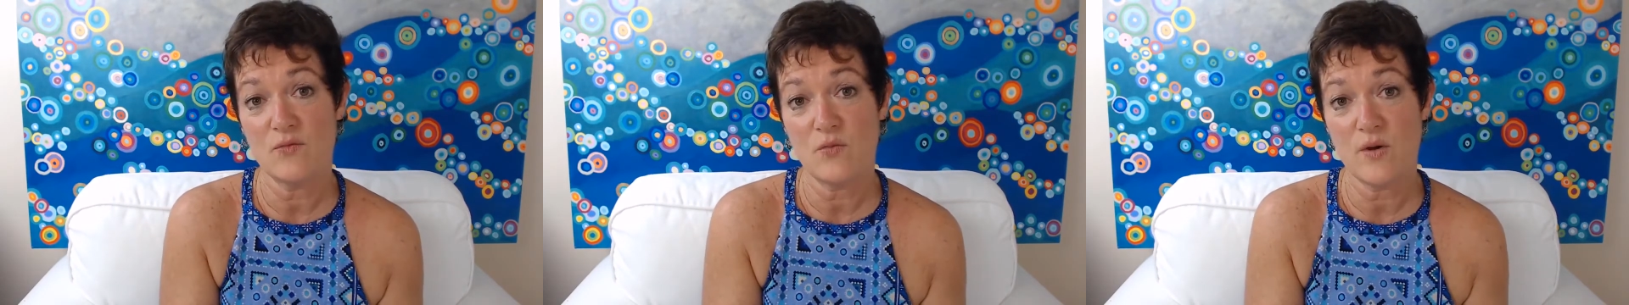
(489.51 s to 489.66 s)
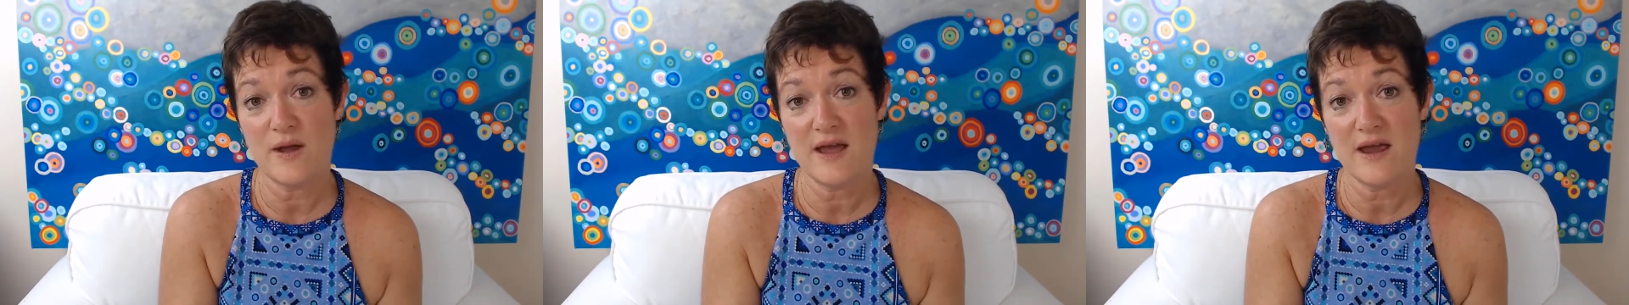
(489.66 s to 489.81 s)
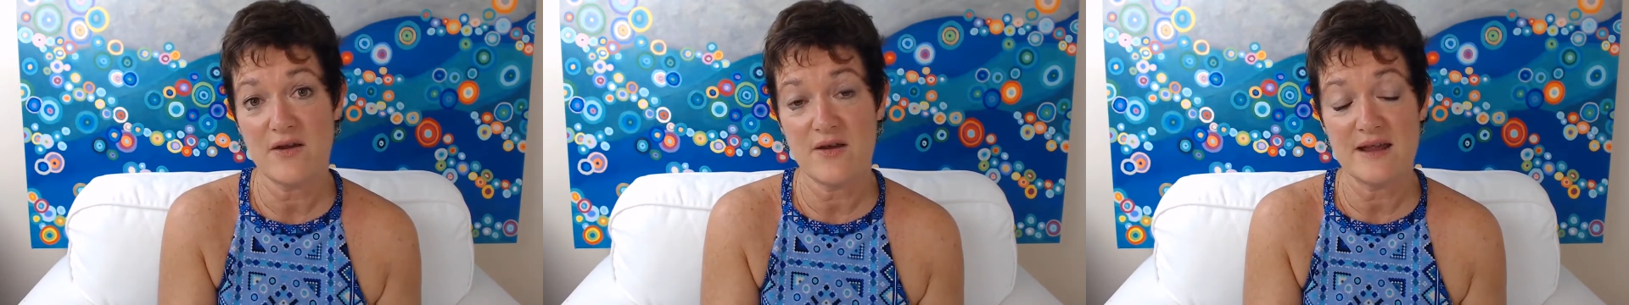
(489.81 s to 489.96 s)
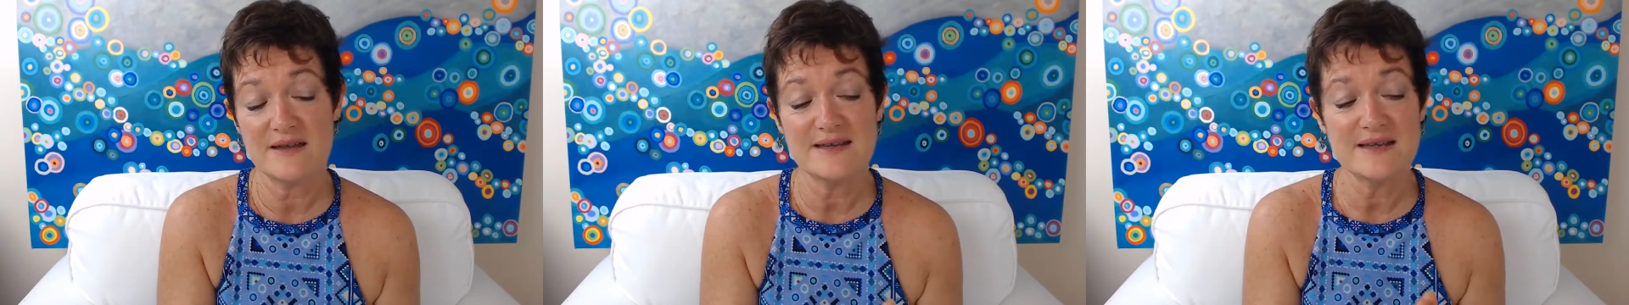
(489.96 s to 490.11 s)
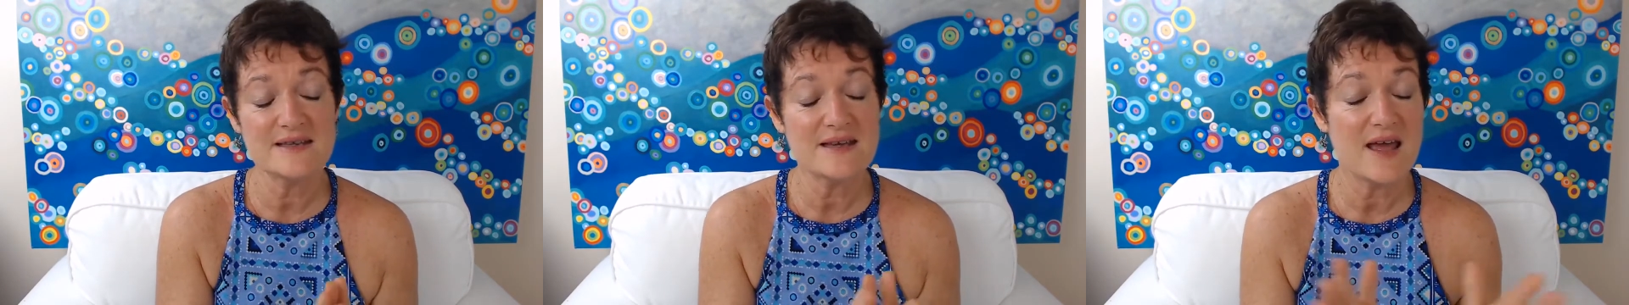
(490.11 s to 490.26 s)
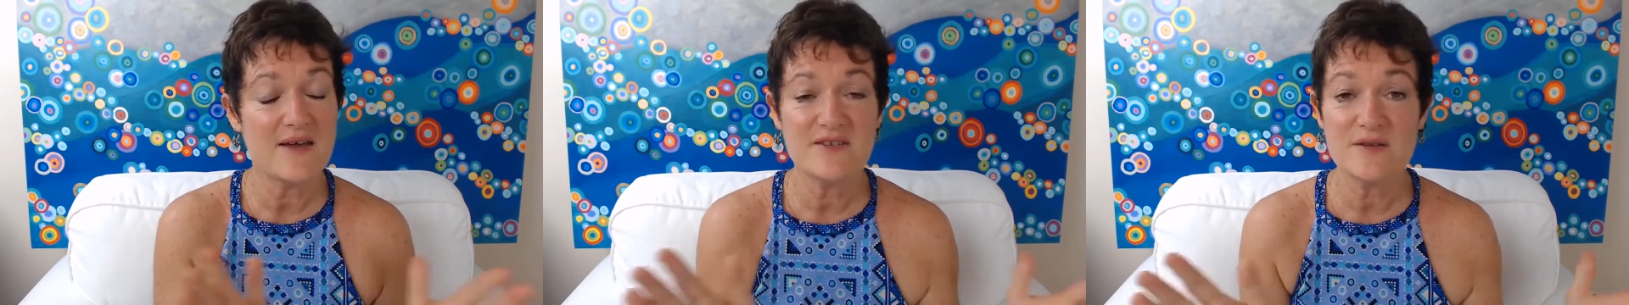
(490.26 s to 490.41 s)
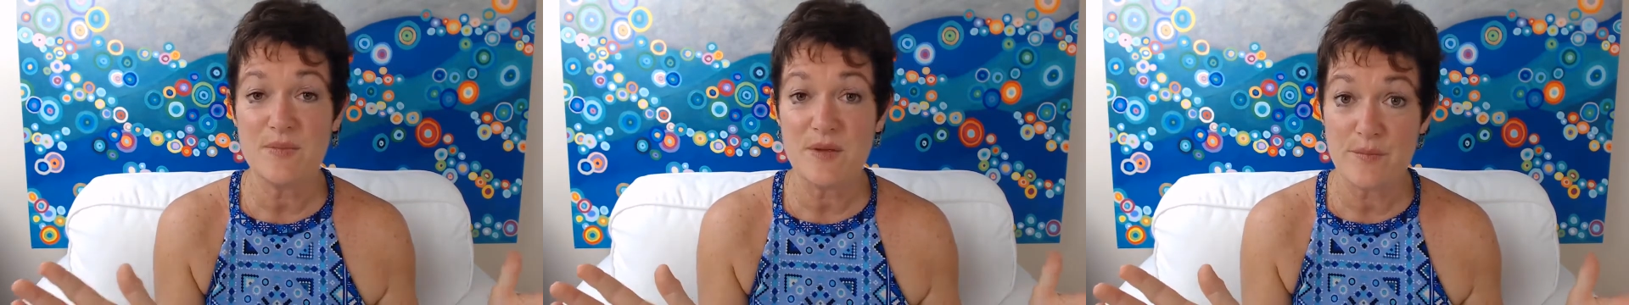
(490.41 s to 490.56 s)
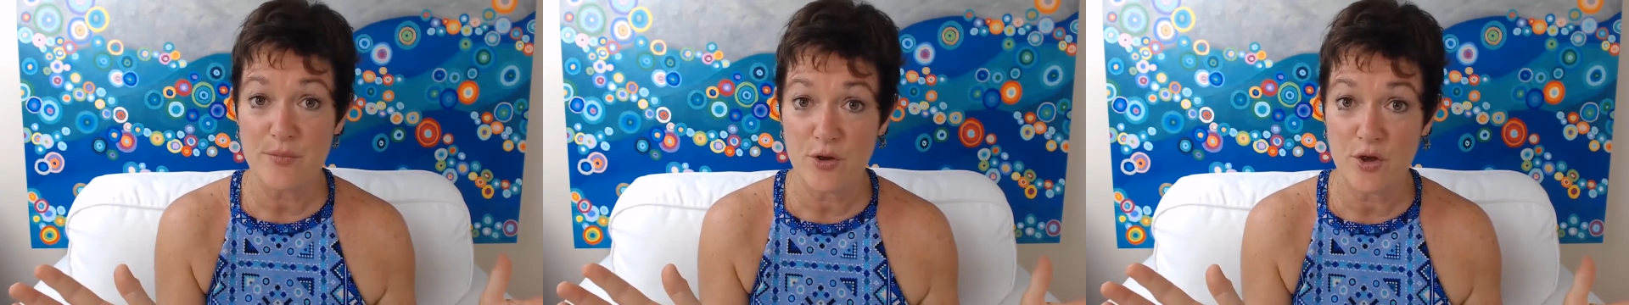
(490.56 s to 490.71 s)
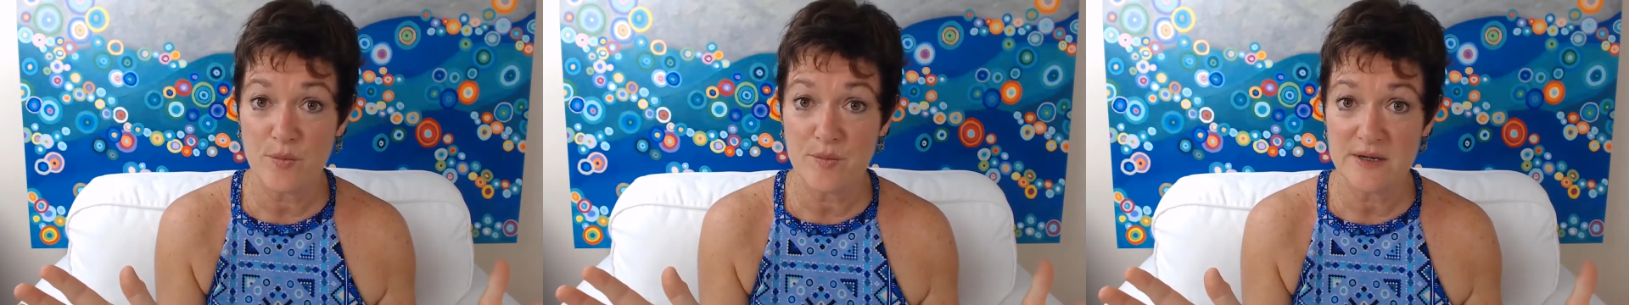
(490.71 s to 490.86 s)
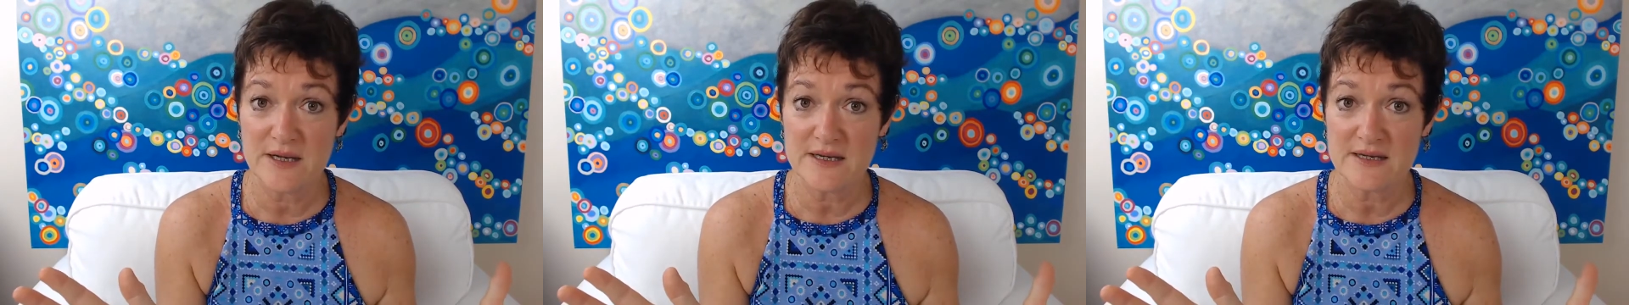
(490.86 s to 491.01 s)
where it doesn't have to be
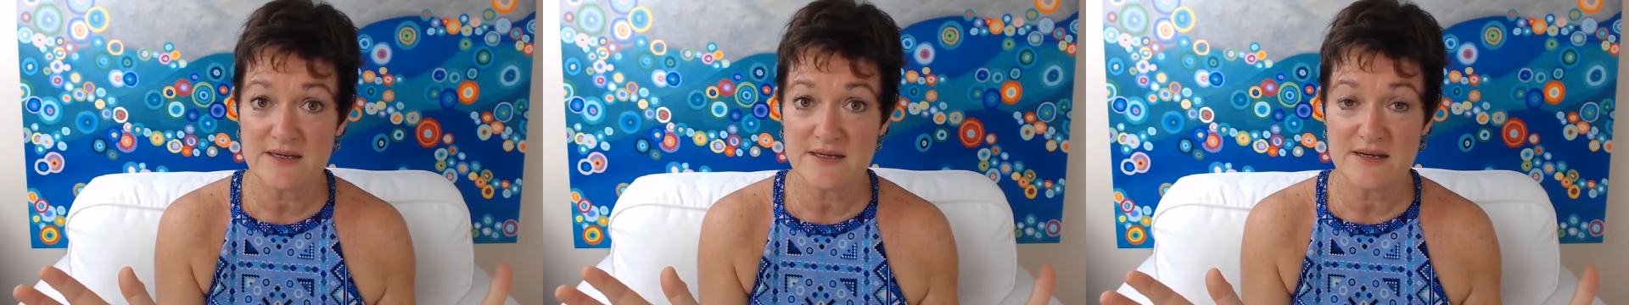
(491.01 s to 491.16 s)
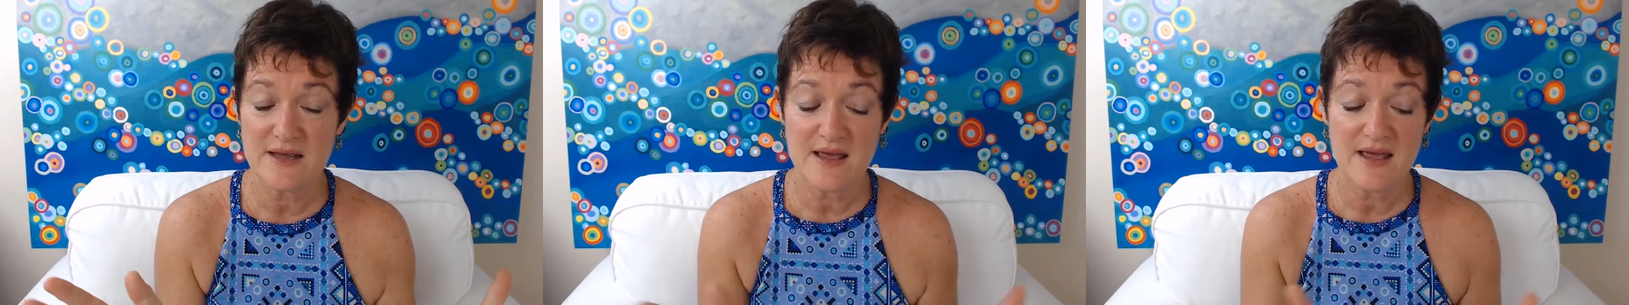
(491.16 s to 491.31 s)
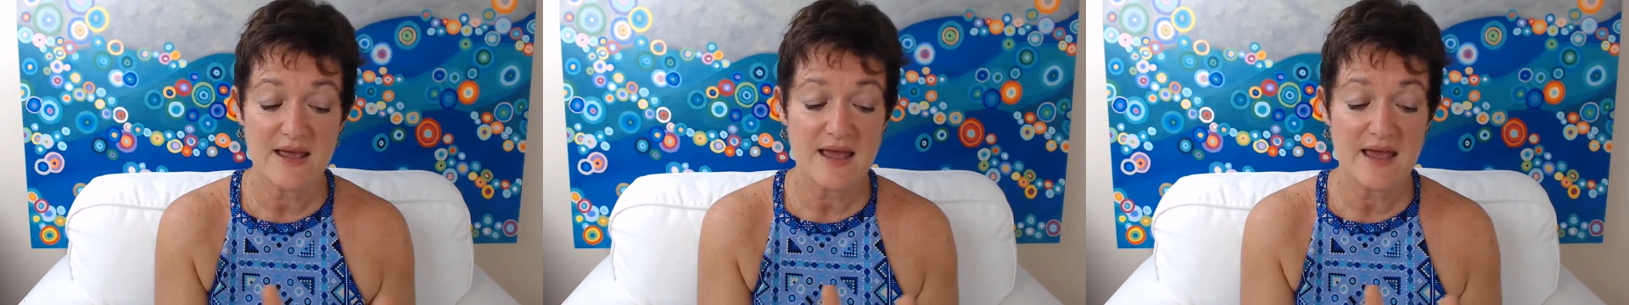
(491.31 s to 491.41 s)
permanent.